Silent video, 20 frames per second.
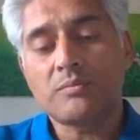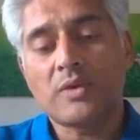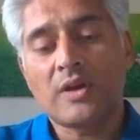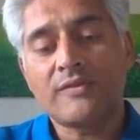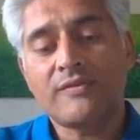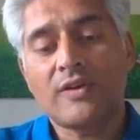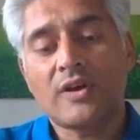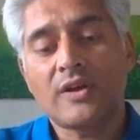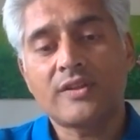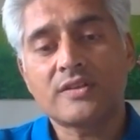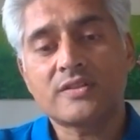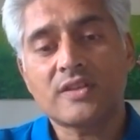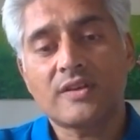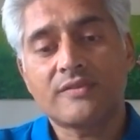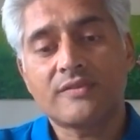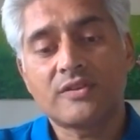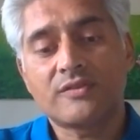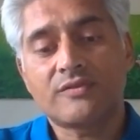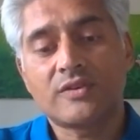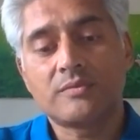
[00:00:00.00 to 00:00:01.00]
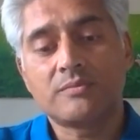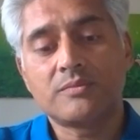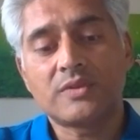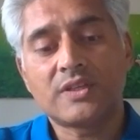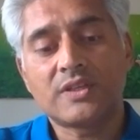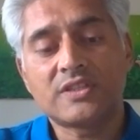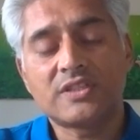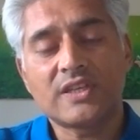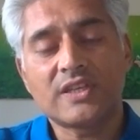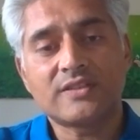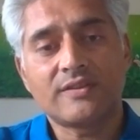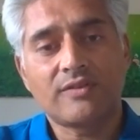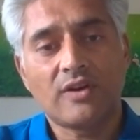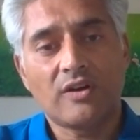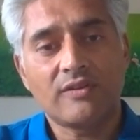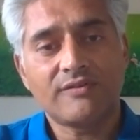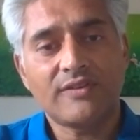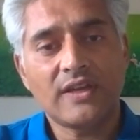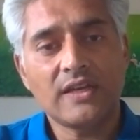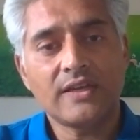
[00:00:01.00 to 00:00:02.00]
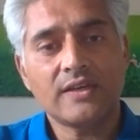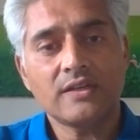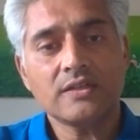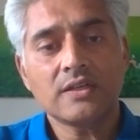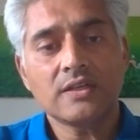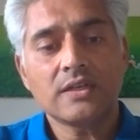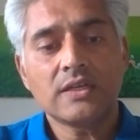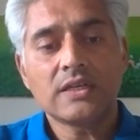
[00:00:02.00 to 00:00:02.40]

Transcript: My father suffered from congestive heart failure,